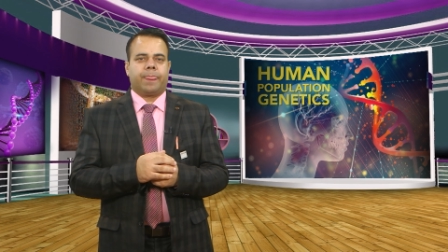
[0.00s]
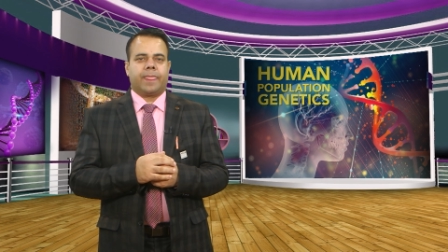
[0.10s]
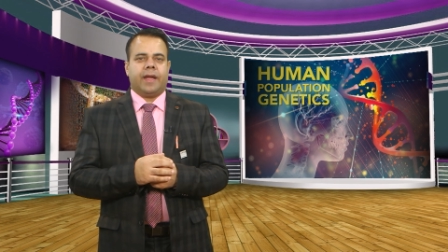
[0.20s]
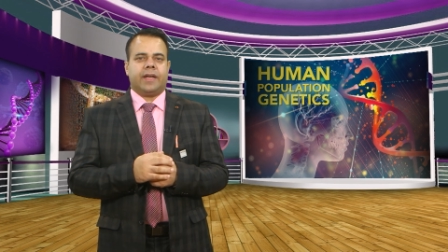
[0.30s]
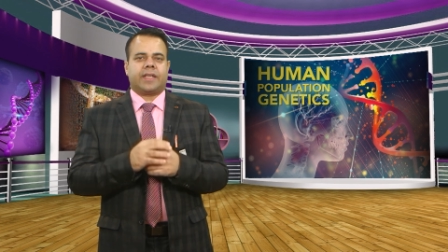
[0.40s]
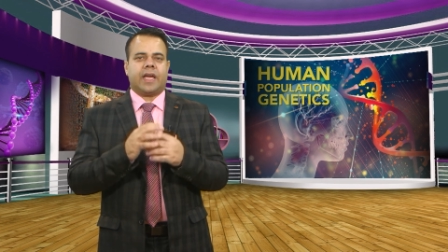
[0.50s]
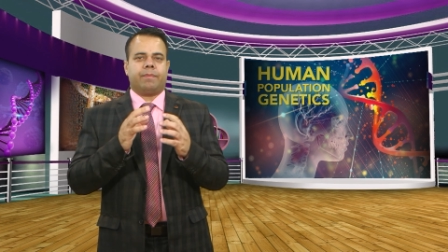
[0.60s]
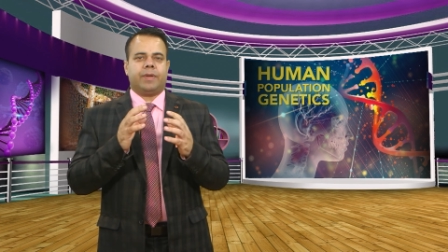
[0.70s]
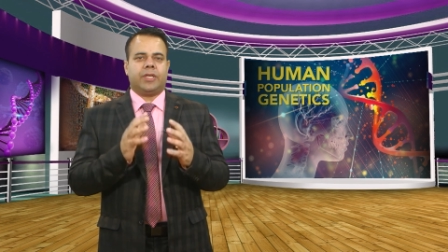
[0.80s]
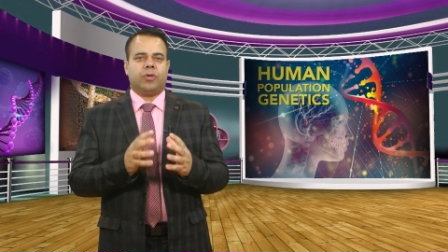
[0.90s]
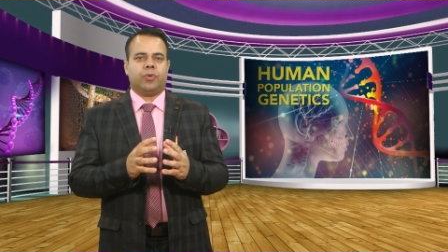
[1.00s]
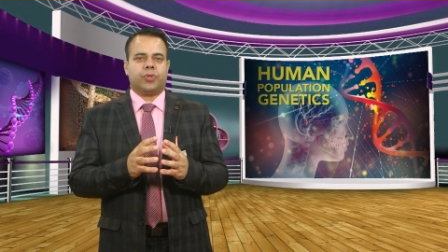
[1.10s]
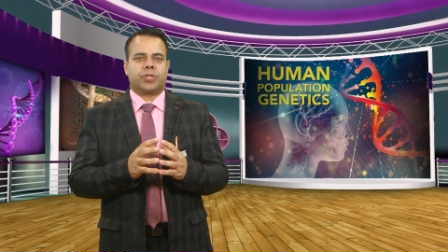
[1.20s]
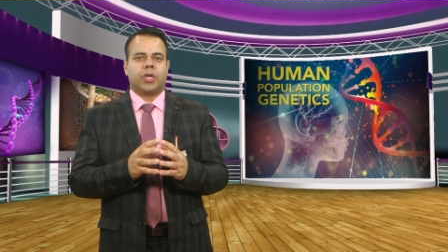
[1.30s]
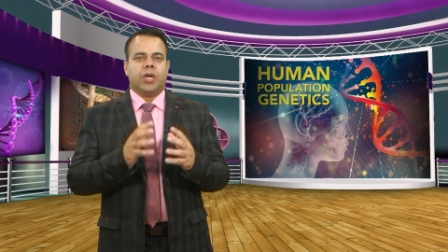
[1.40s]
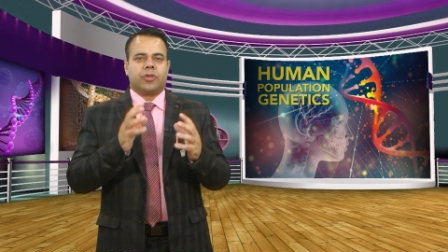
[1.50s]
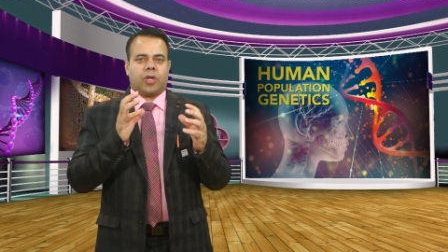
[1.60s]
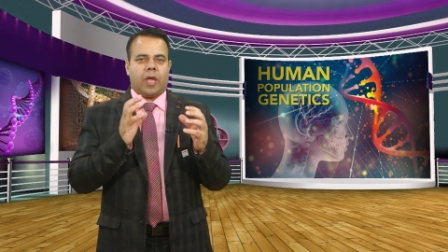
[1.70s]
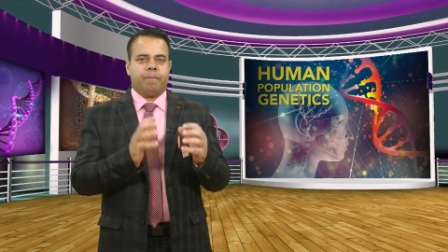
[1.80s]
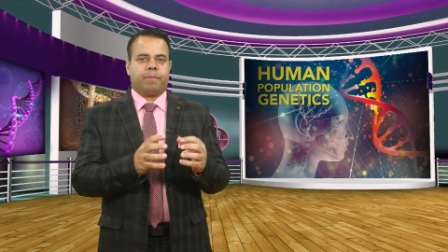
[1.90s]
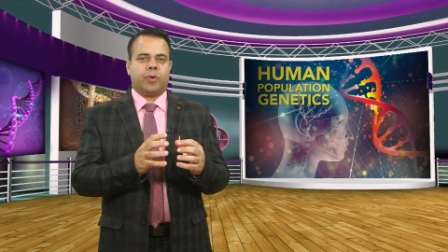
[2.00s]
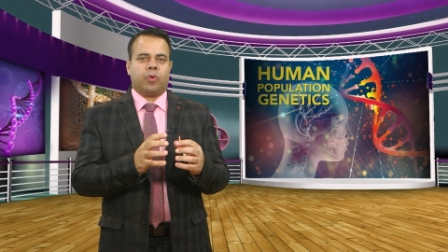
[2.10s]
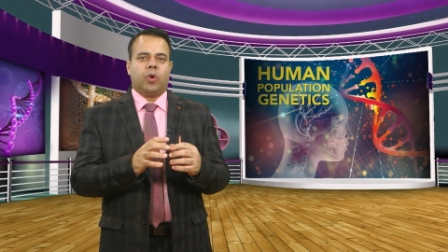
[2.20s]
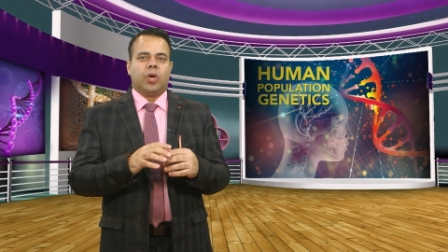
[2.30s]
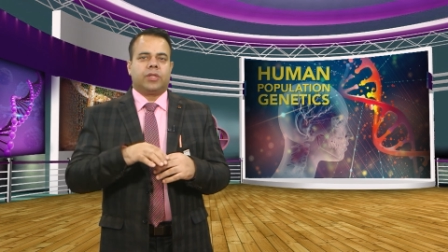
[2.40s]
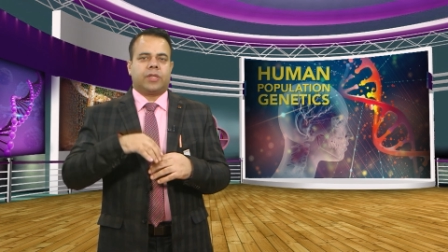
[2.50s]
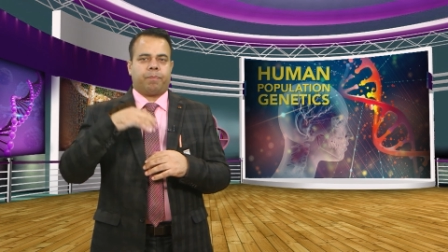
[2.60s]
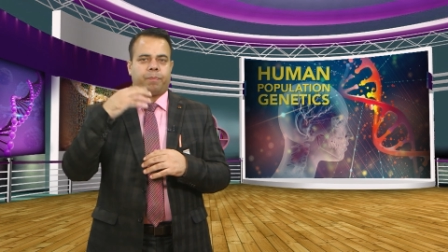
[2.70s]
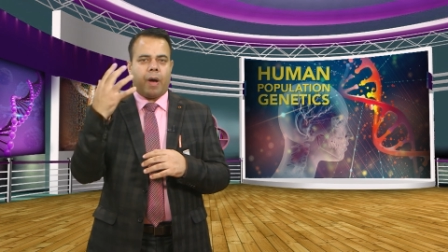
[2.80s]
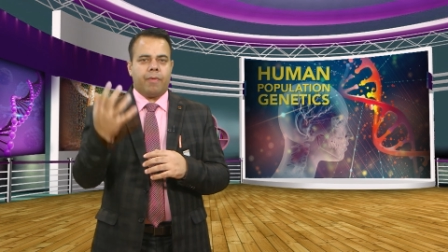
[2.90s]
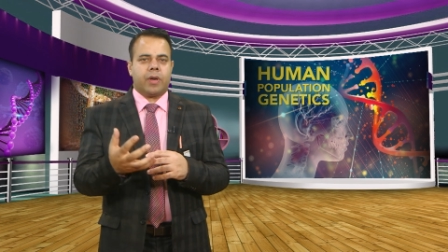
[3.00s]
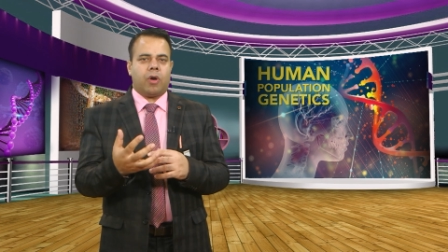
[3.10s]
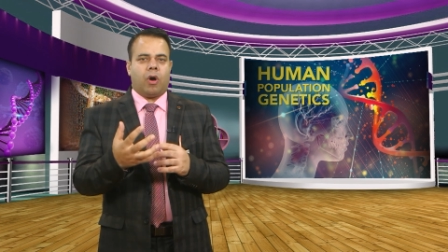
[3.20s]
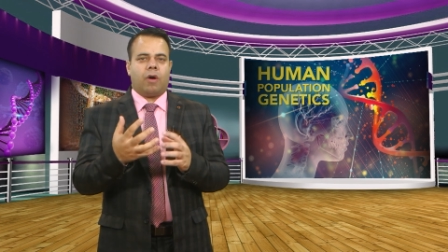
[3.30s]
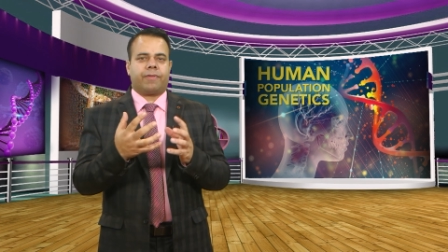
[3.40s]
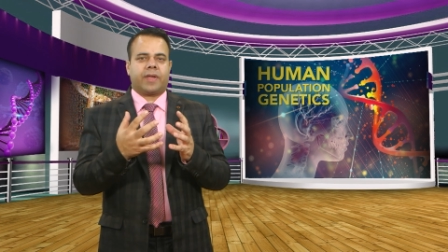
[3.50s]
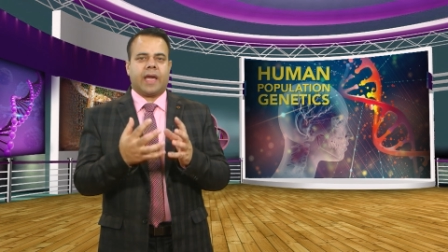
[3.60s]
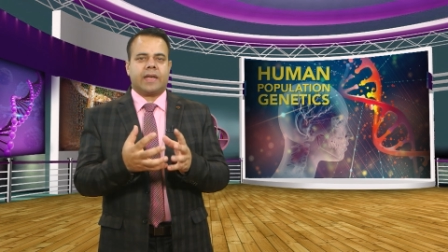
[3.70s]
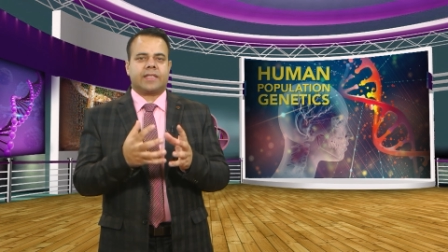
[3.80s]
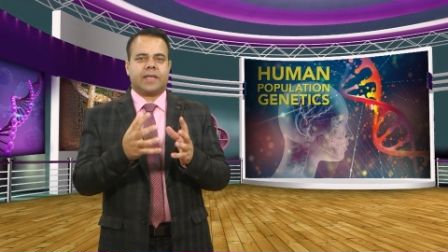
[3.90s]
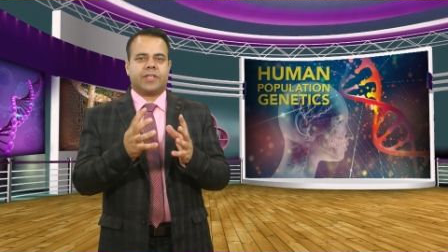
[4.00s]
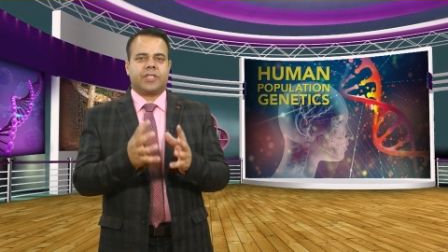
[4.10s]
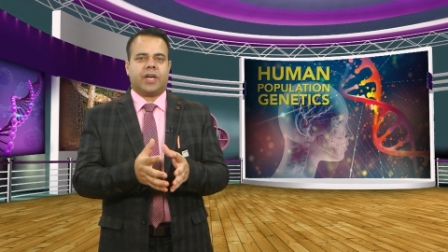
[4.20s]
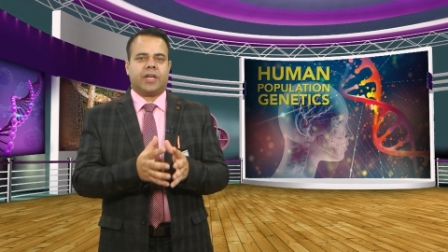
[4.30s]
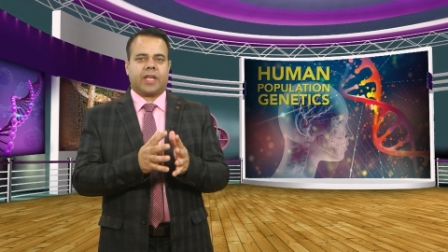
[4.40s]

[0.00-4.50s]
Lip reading: It can be used to improve the power of cancer genetic